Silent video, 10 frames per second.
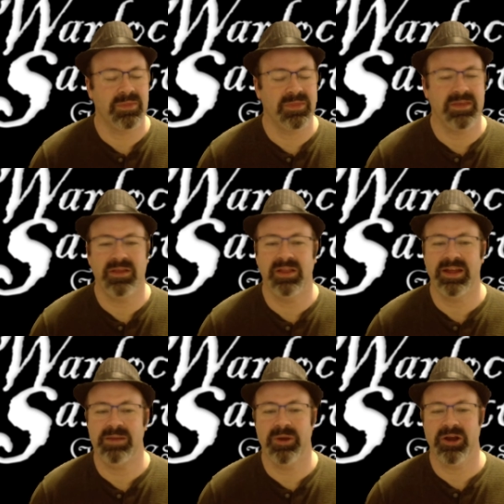the
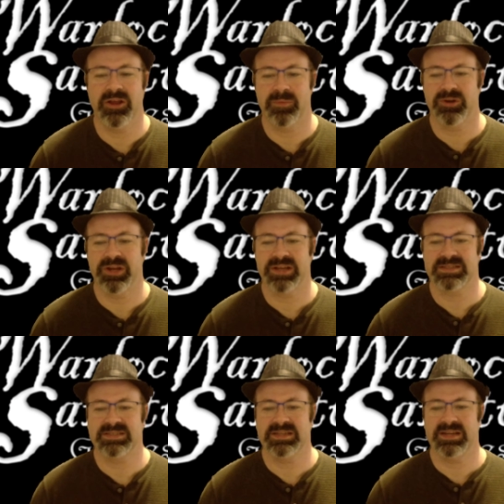lightning barrier that protects the
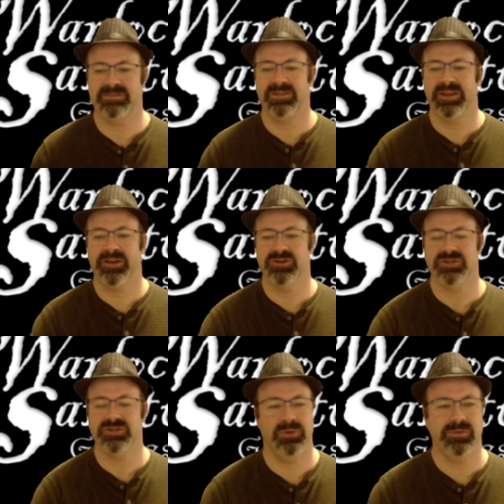city flickers a
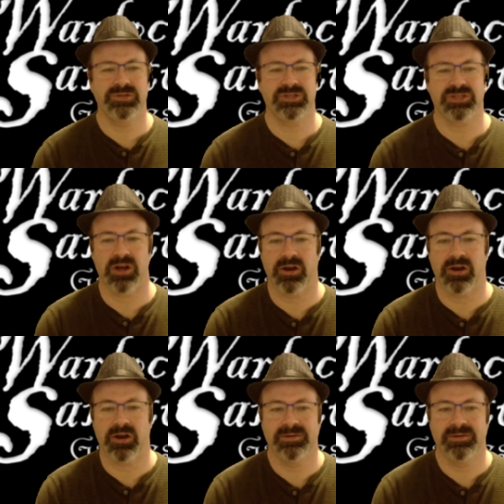blue star.